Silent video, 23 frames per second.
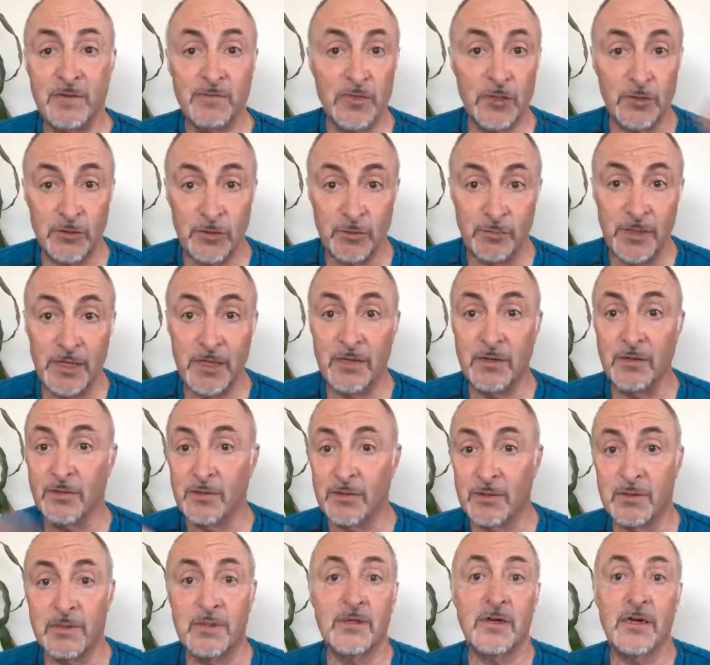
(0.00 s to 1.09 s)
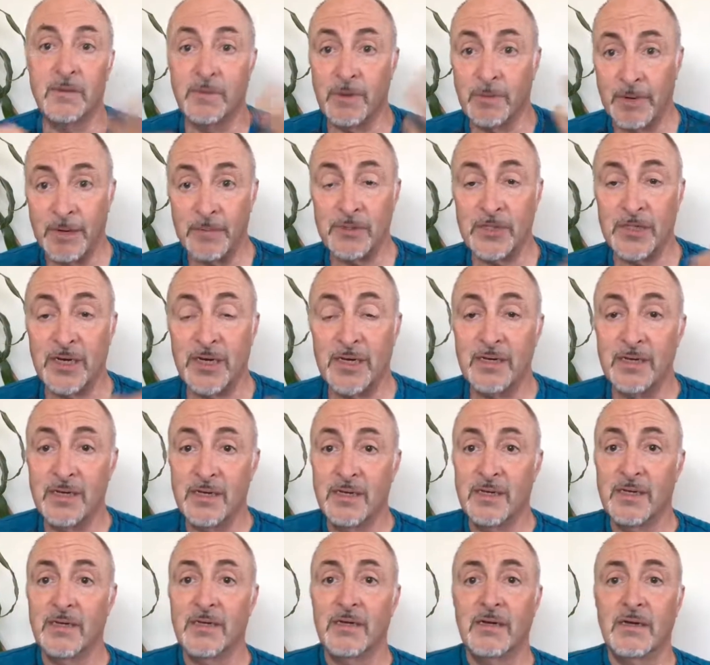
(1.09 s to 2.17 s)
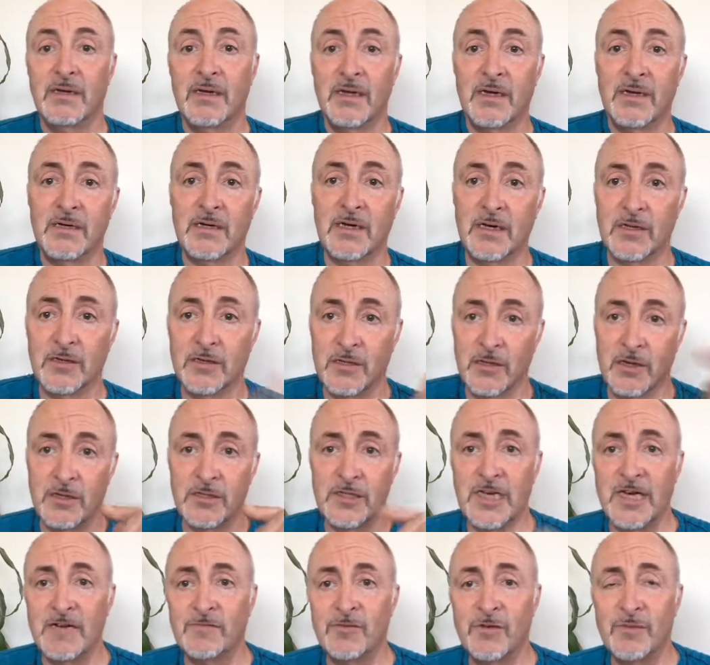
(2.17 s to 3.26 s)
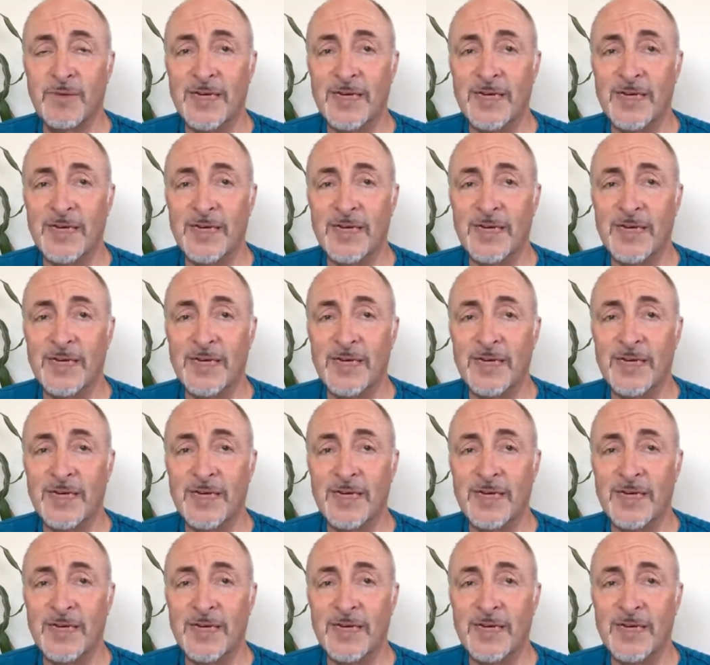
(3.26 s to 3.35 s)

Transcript: social media or go to my website and click on the contact form.